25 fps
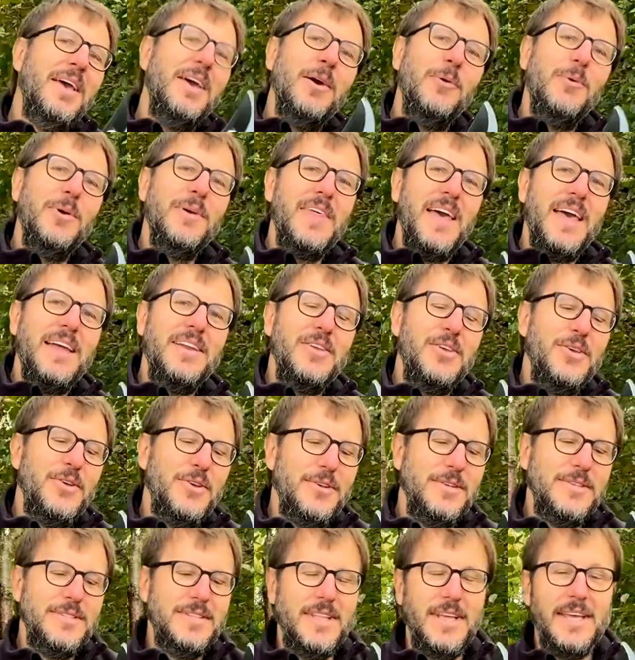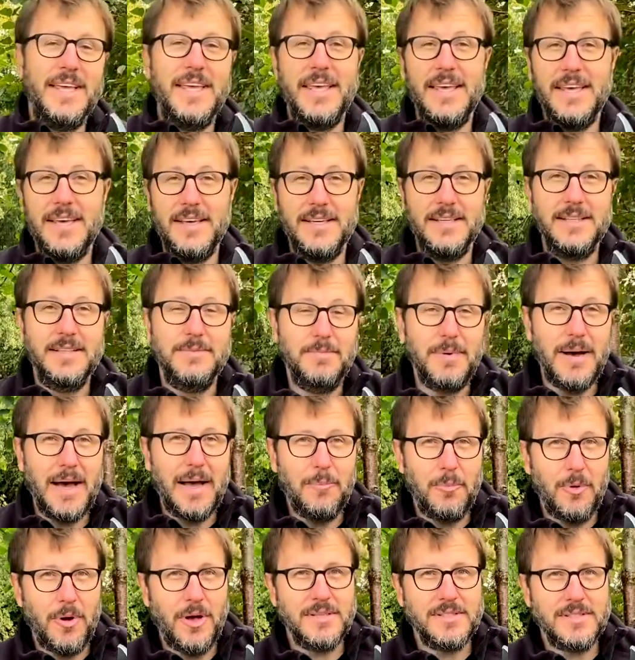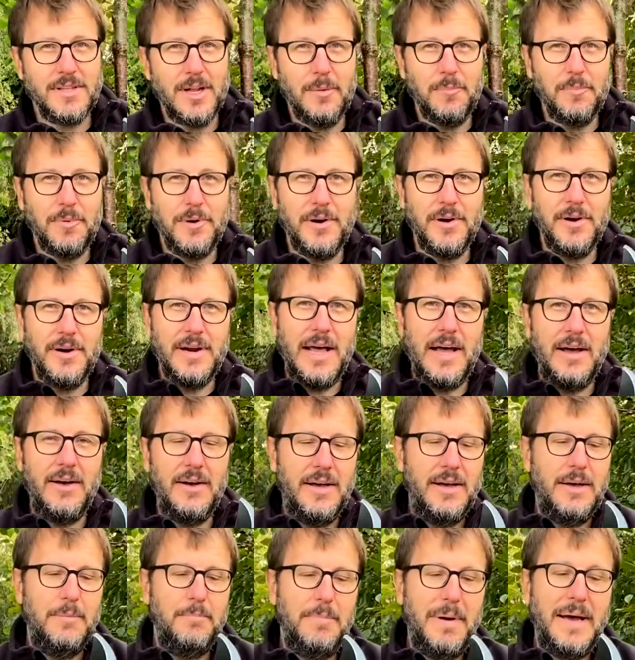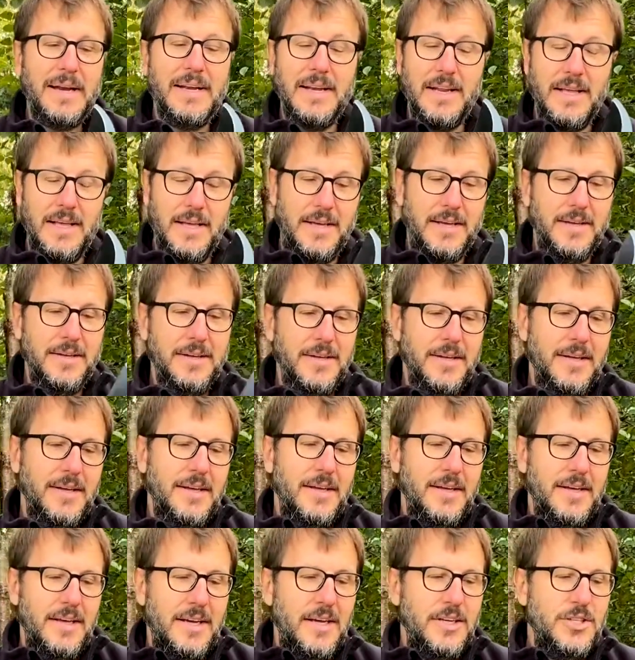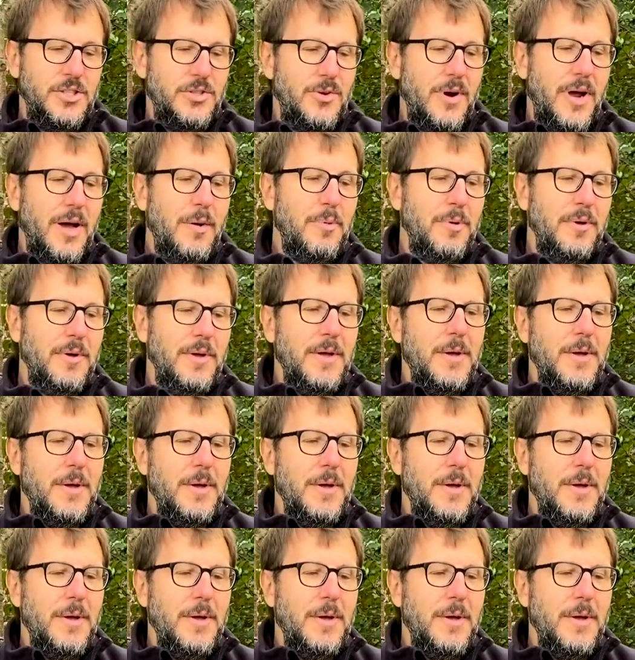We then used the geared bypass lopper on our buddleia shrub.